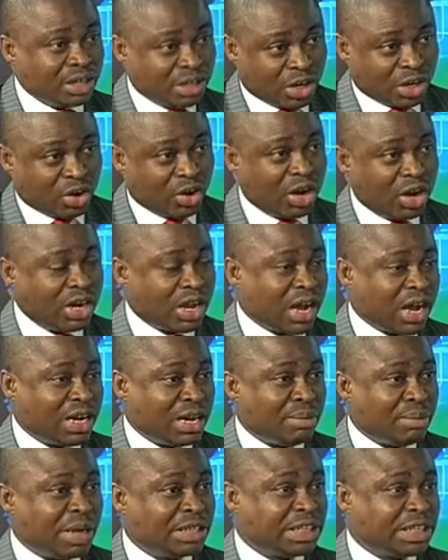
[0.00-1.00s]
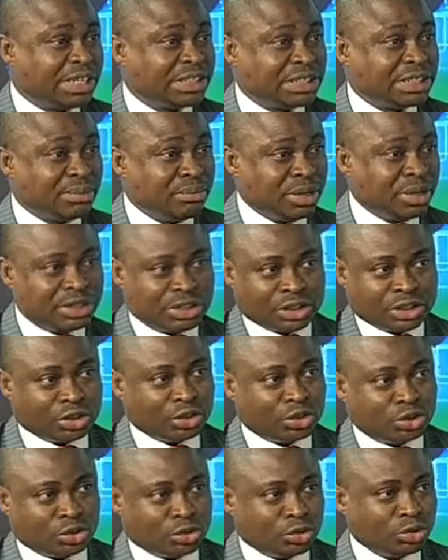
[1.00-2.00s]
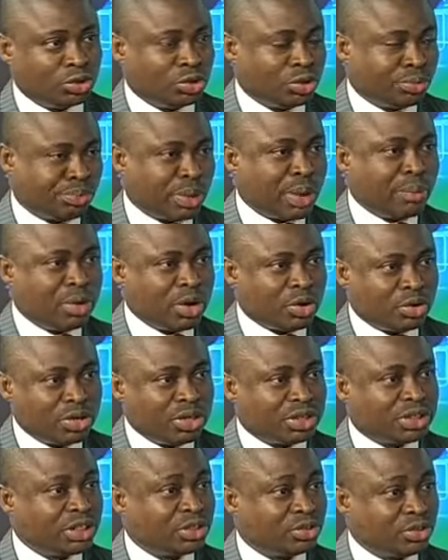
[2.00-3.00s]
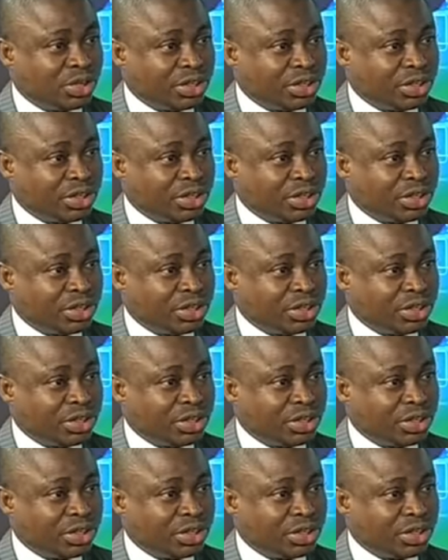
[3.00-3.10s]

They call it an emergency meeting to pump liquidity into